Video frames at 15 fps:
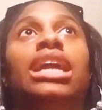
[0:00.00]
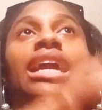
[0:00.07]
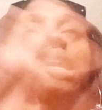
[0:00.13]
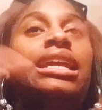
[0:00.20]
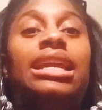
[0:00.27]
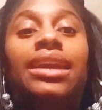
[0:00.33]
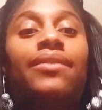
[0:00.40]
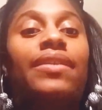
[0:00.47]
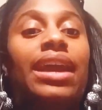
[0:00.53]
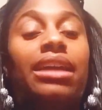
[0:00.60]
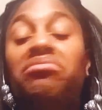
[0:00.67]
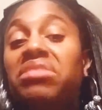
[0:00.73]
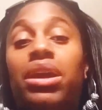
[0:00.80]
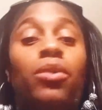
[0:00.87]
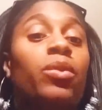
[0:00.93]
in any
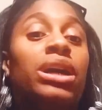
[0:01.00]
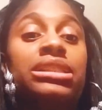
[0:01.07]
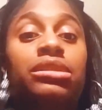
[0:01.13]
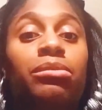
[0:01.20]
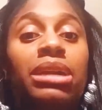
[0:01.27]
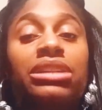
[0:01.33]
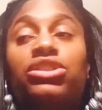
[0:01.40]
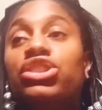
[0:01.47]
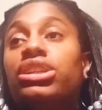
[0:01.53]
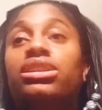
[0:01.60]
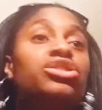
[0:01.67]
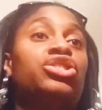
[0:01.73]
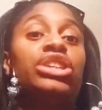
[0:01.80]
event, it wasn't mentioned.